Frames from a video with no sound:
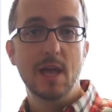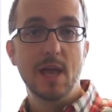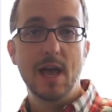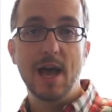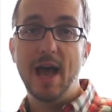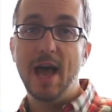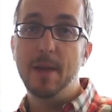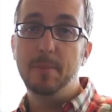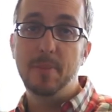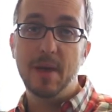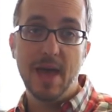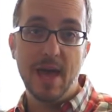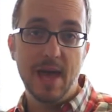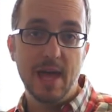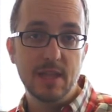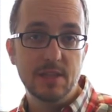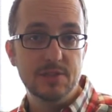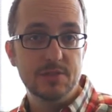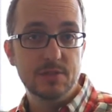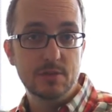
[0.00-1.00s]

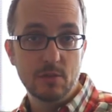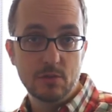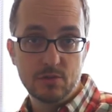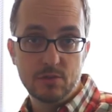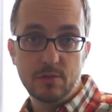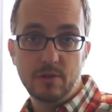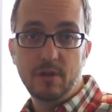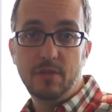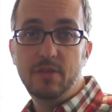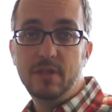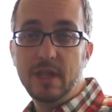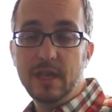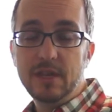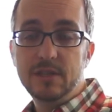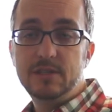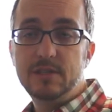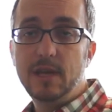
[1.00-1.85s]
iPads, those sort of things.